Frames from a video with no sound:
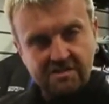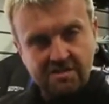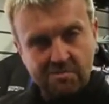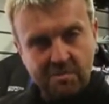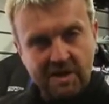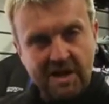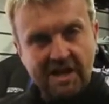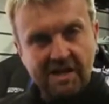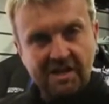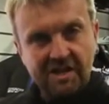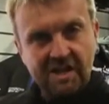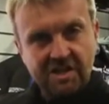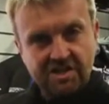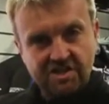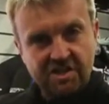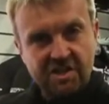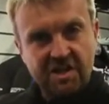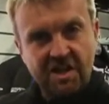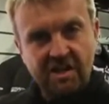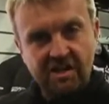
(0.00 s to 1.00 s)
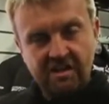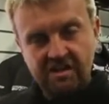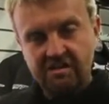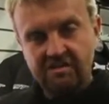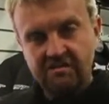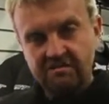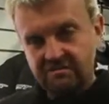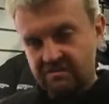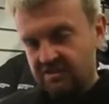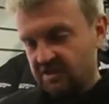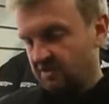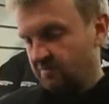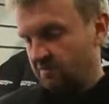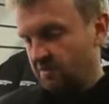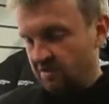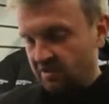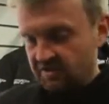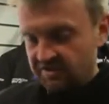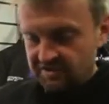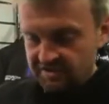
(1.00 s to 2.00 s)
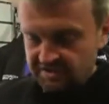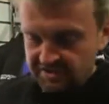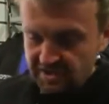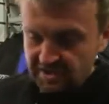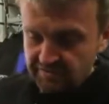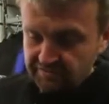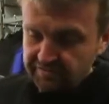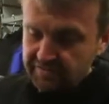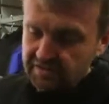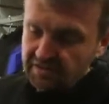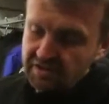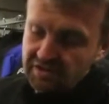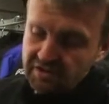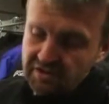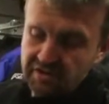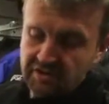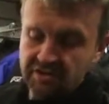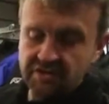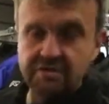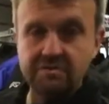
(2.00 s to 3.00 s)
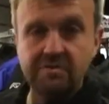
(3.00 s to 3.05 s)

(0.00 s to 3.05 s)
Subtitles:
your back and your neck to keep you nice and safe.